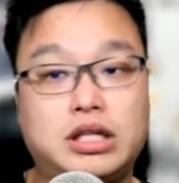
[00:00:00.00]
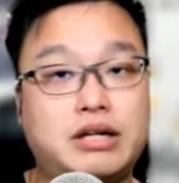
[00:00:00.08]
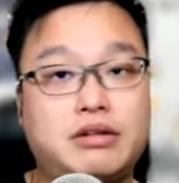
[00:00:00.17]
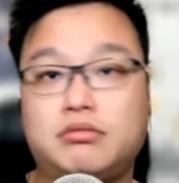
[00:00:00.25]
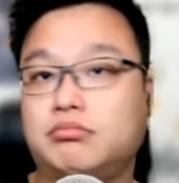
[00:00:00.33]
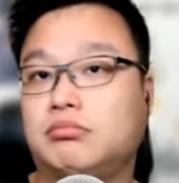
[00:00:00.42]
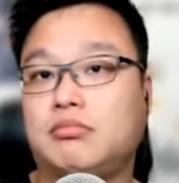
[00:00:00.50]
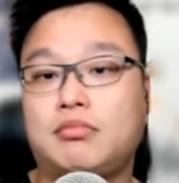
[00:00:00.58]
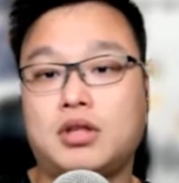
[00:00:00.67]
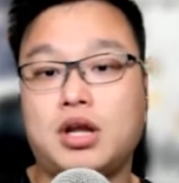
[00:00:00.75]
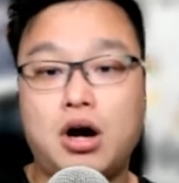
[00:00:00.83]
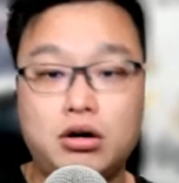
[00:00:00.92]

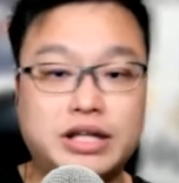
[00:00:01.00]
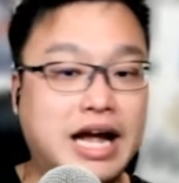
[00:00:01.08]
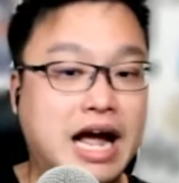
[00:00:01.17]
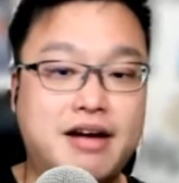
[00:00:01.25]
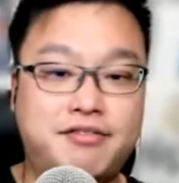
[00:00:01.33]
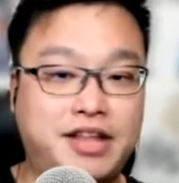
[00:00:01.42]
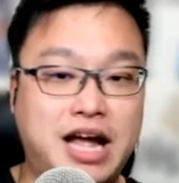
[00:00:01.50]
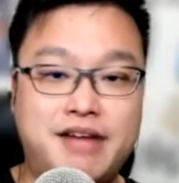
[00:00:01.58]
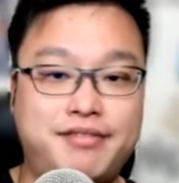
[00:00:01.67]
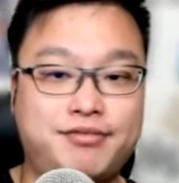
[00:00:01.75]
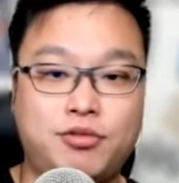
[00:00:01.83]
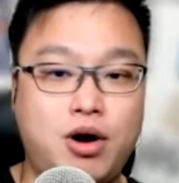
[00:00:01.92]
They
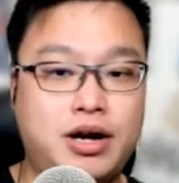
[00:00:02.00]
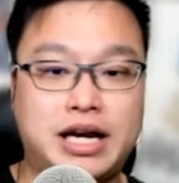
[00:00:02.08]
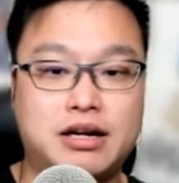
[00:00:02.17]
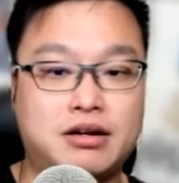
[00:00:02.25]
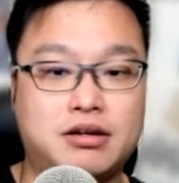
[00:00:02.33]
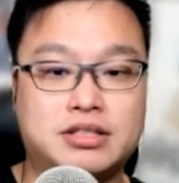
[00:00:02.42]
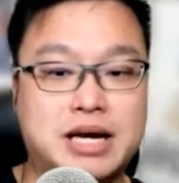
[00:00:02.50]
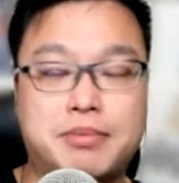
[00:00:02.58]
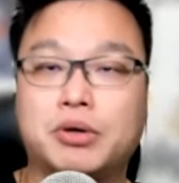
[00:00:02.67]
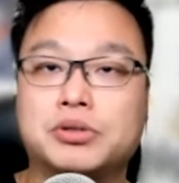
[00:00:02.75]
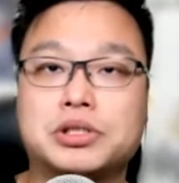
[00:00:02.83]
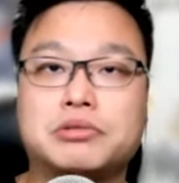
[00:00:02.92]
have working
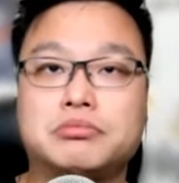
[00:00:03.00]
demos.